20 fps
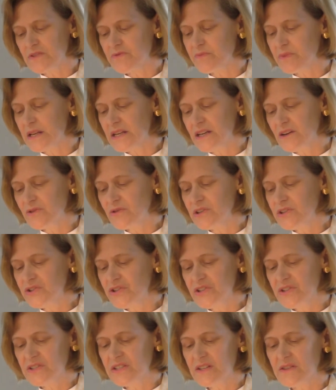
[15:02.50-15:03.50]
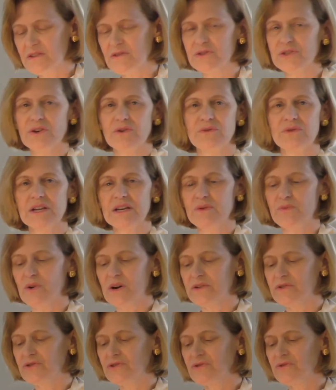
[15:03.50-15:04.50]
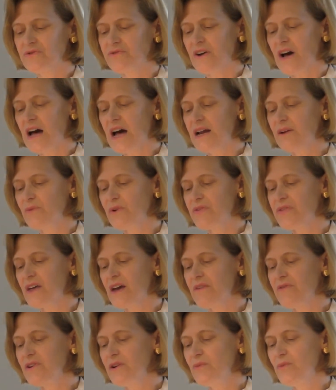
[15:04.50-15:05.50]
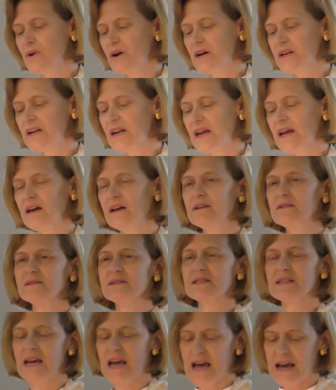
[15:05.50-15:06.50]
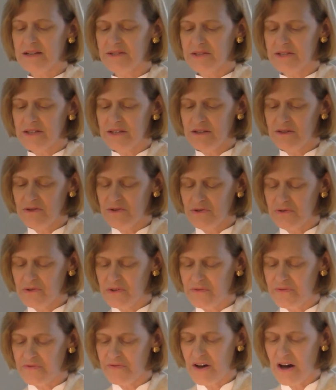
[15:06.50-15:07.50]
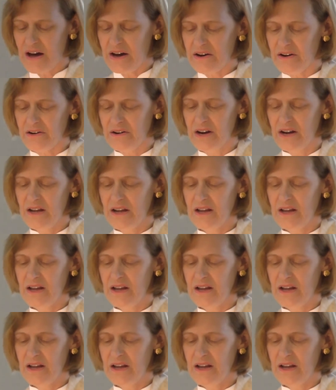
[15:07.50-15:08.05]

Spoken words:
of many Christians that there's only one true vine, with everyone else cast into the fire.